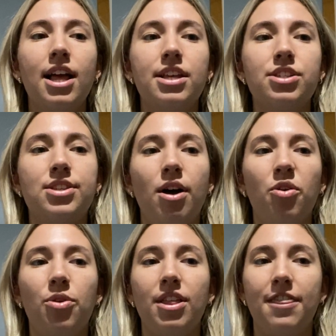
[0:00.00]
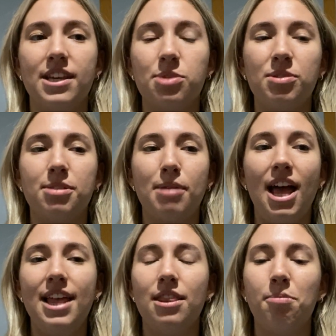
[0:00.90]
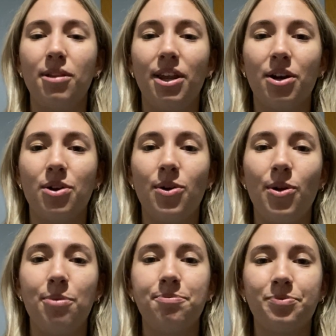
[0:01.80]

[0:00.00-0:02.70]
So this was met in the political